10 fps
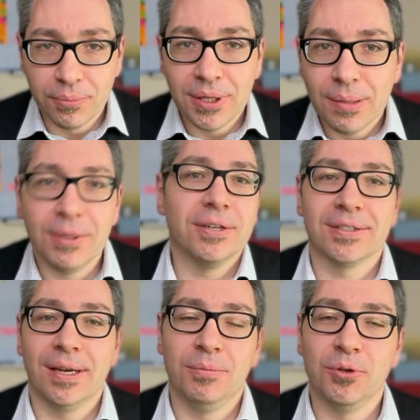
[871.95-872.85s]
me because
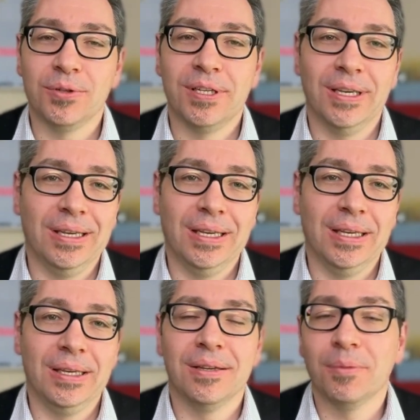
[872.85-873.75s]
I'm using
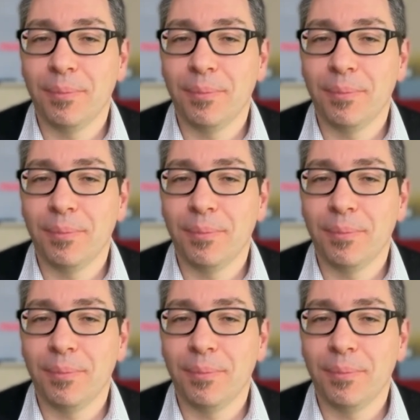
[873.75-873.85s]
a